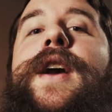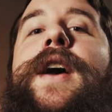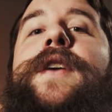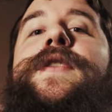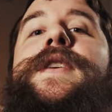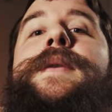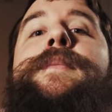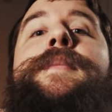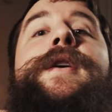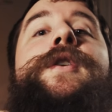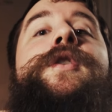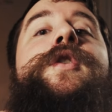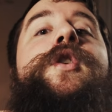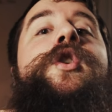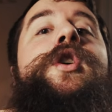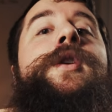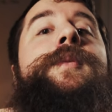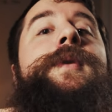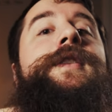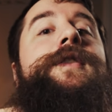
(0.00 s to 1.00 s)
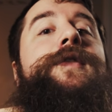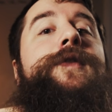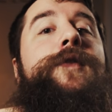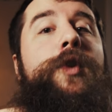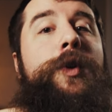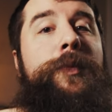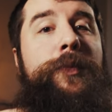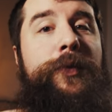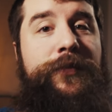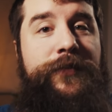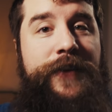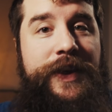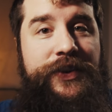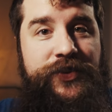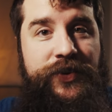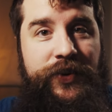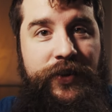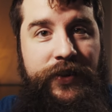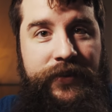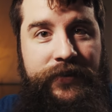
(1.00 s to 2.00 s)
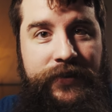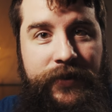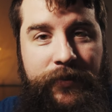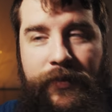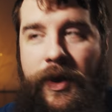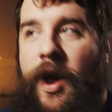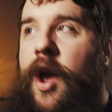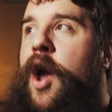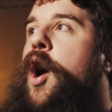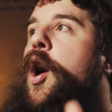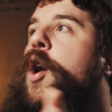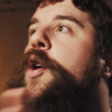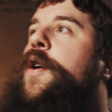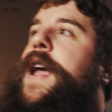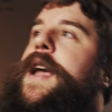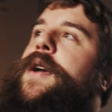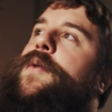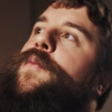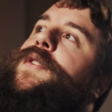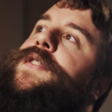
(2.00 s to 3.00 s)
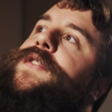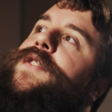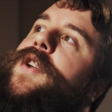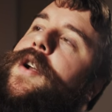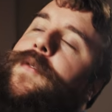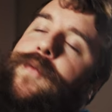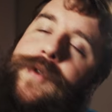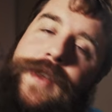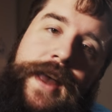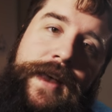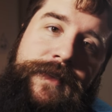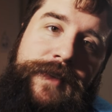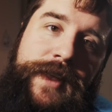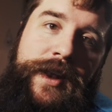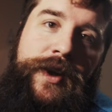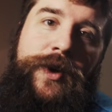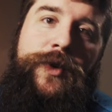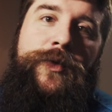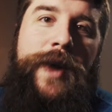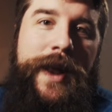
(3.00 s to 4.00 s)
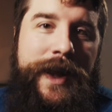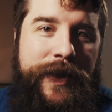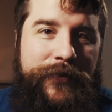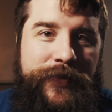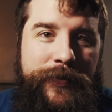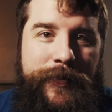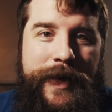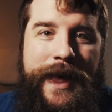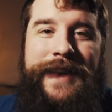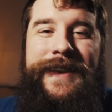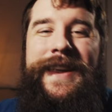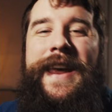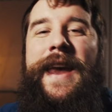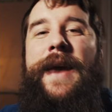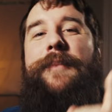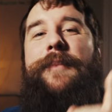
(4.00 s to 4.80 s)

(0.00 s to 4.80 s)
Took out the beard ornaments for professionalism. Okay, we'll start off with a heavy hitter right off the bat.